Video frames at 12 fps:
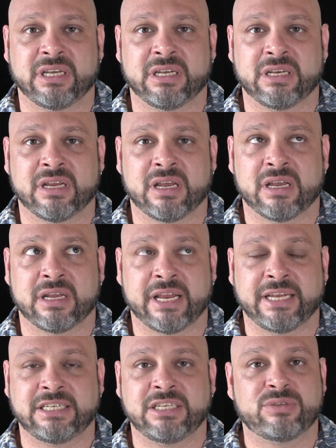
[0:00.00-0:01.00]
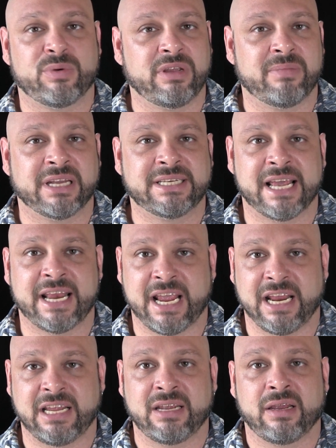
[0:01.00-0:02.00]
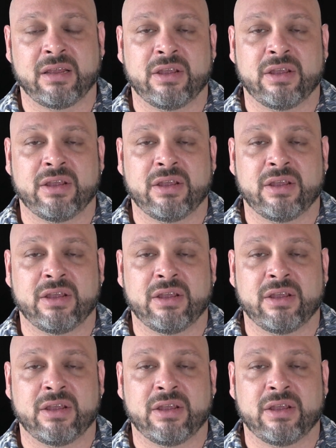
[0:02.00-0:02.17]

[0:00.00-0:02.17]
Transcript: in 1920 by 1080,